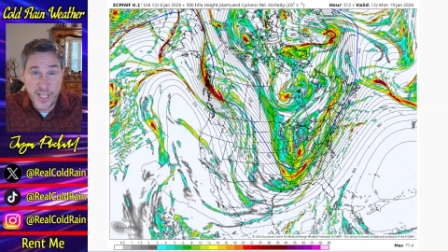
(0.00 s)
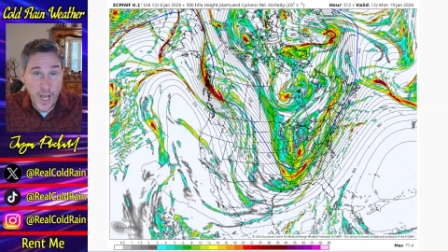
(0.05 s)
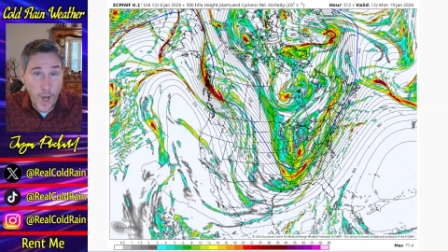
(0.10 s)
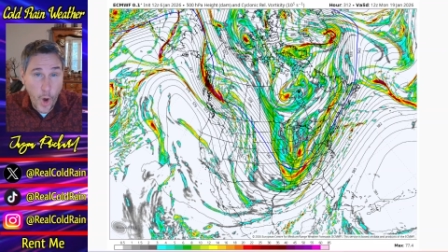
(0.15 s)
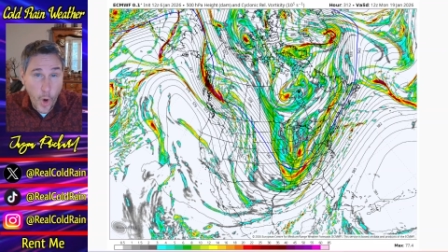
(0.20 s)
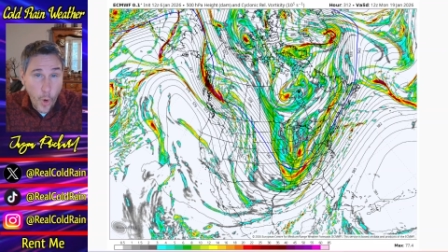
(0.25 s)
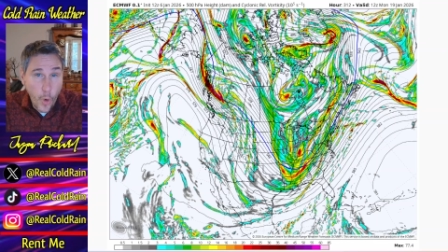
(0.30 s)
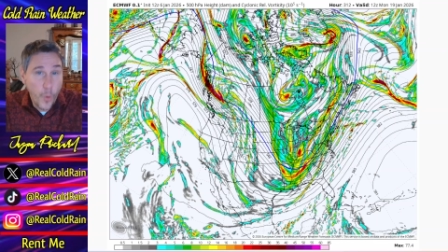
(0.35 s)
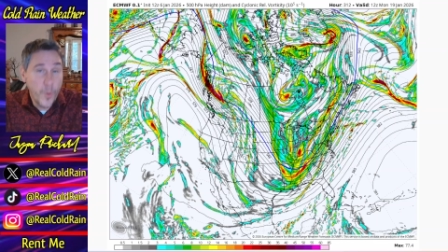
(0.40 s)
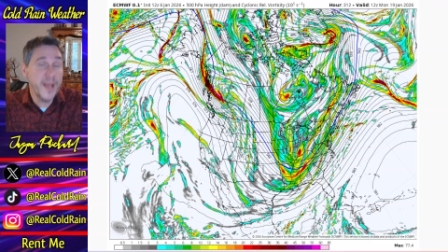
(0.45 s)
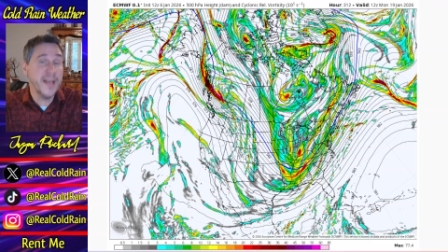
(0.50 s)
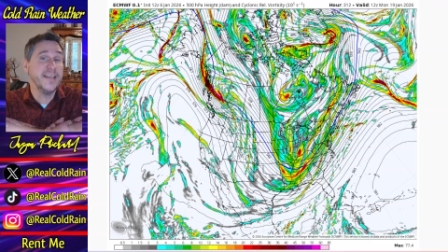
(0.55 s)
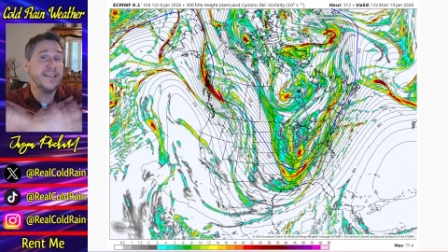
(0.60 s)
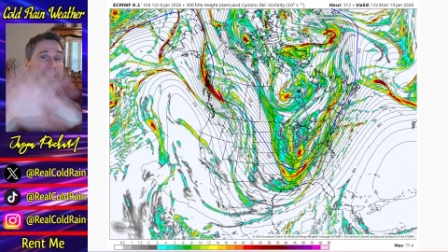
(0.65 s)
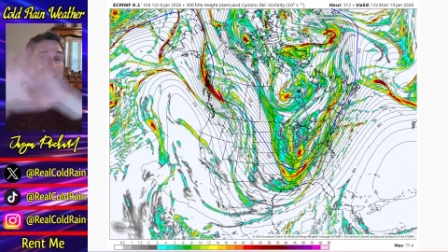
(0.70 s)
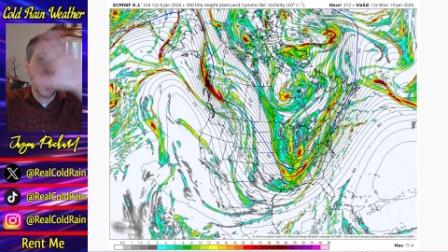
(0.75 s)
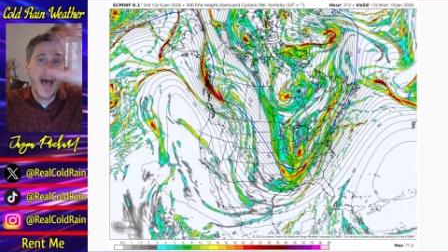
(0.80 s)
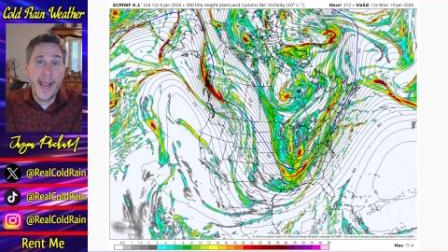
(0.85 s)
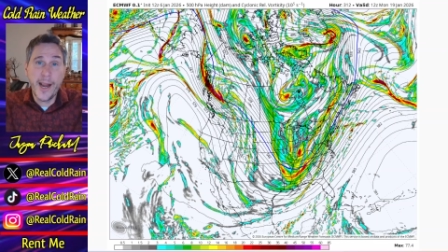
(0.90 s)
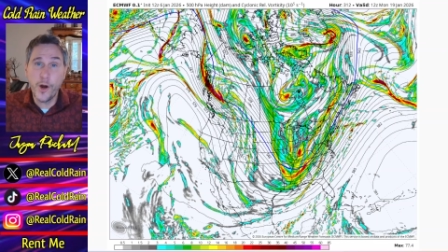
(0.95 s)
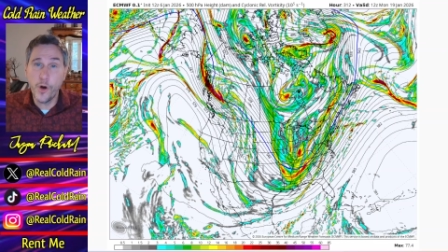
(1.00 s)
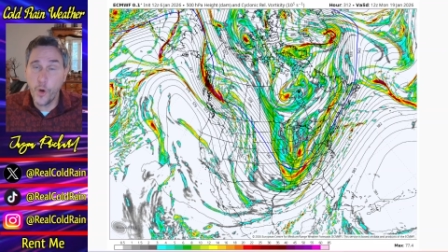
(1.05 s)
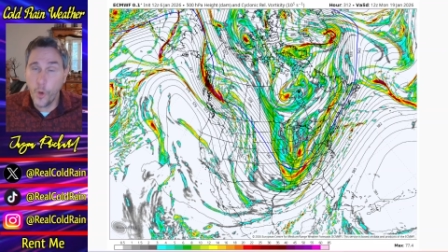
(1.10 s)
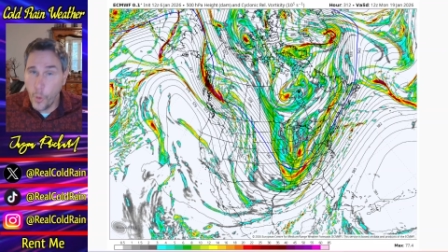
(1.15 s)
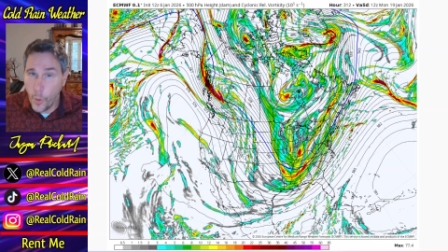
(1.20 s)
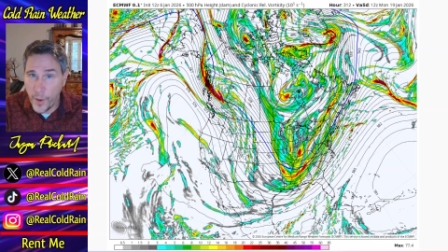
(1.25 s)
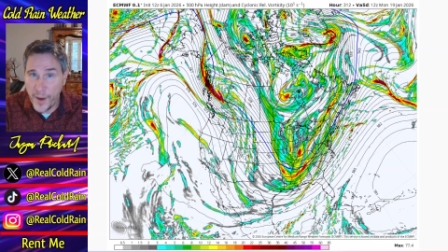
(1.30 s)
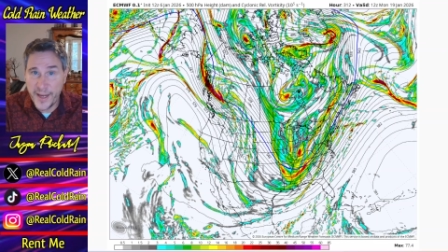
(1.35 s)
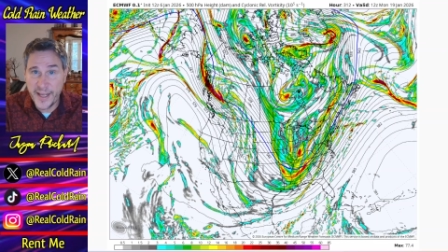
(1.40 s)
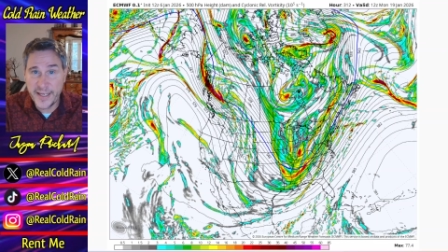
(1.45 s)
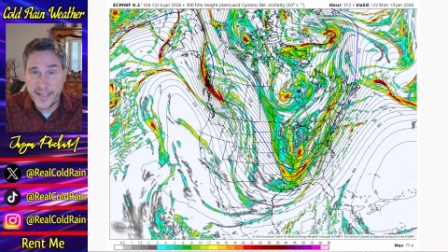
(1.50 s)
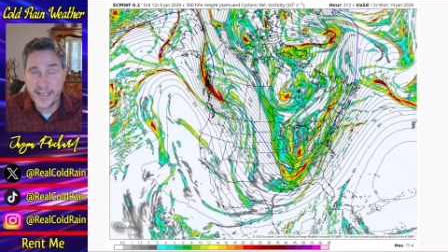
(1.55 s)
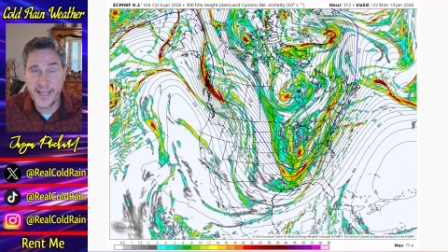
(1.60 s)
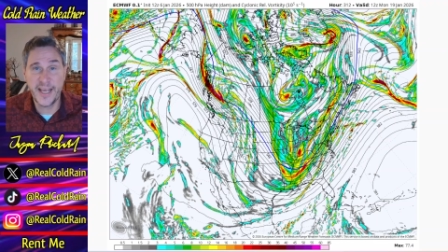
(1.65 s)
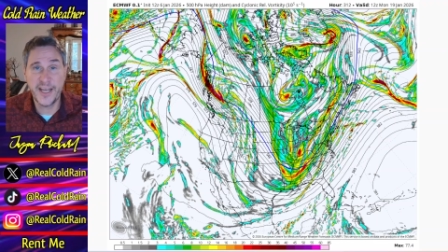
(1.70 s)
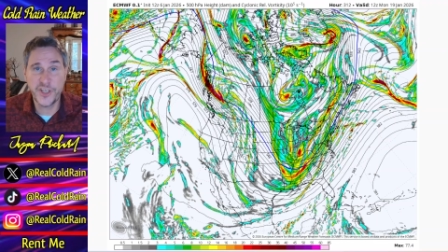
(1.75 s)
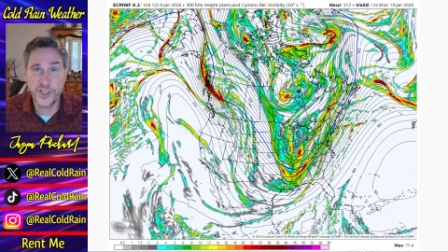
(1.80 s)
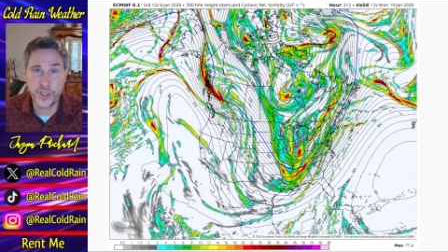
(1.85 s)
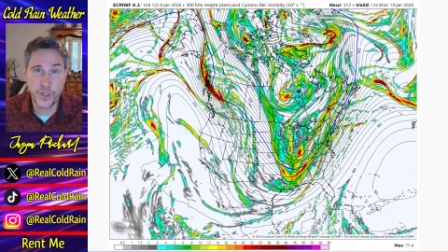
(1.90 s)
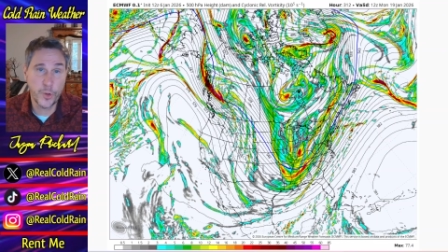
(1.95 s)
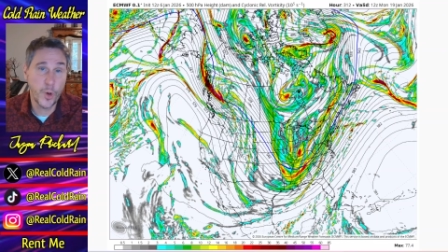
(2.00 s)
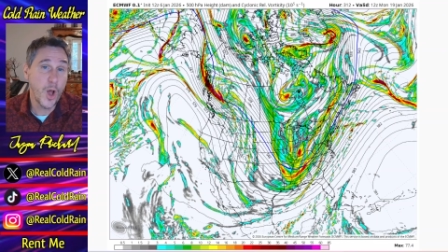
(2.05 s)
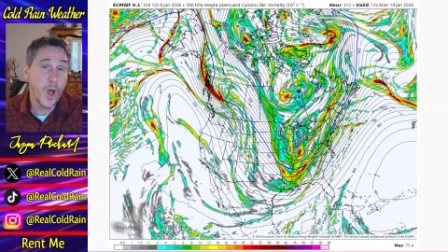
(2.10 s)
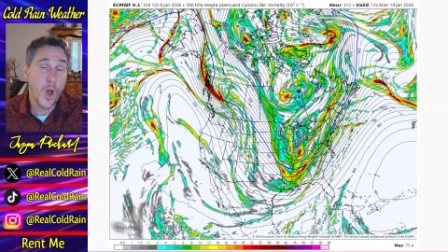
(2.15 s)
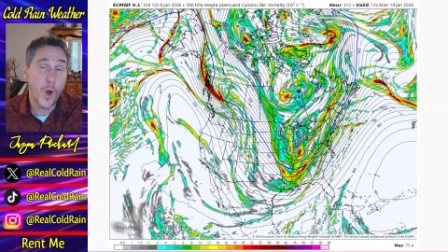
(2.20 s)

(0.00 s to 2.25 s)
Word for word: whole entire orientation